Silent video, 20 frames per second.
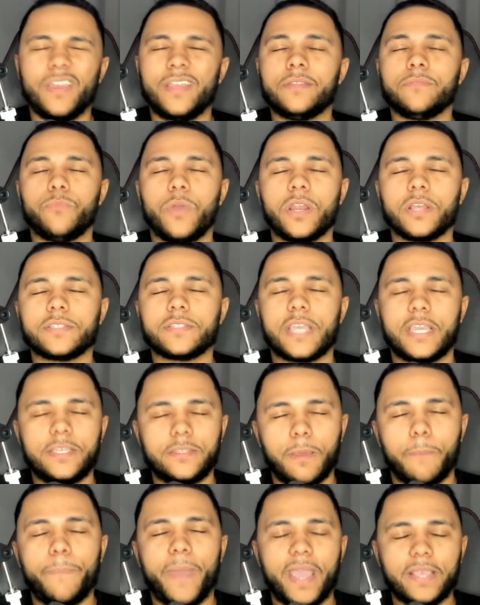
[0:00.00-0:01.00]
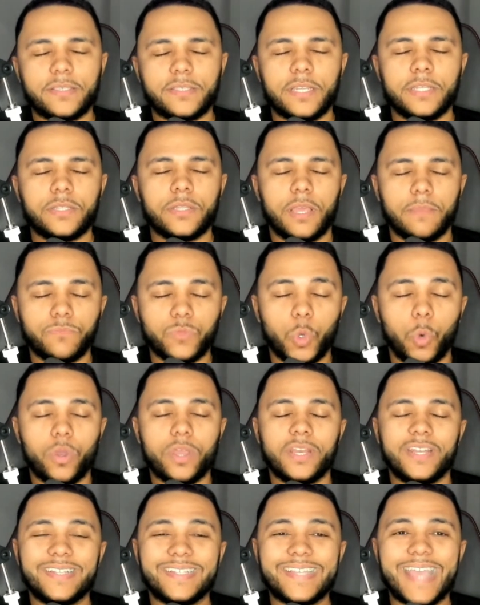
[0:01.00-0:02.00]
when I say the best in
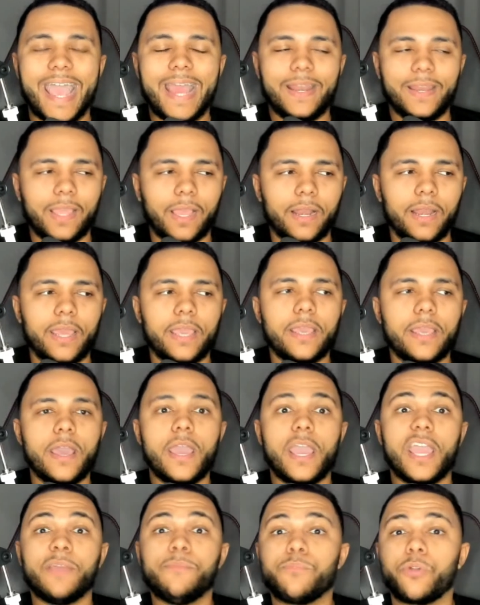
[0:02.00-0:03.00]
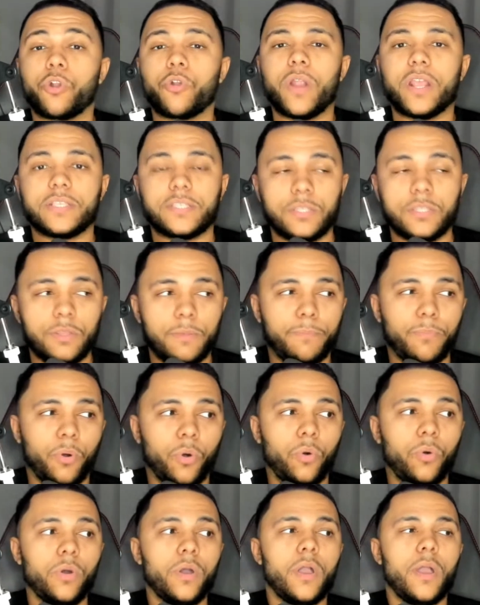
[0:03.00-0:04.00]
talking technically, in progressing the
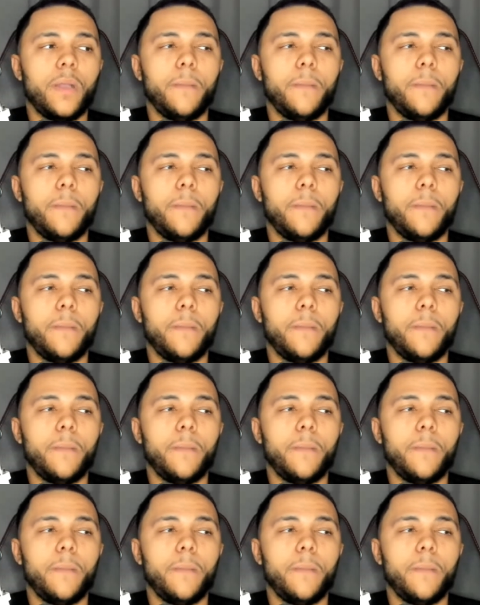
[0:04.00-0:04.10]
ball,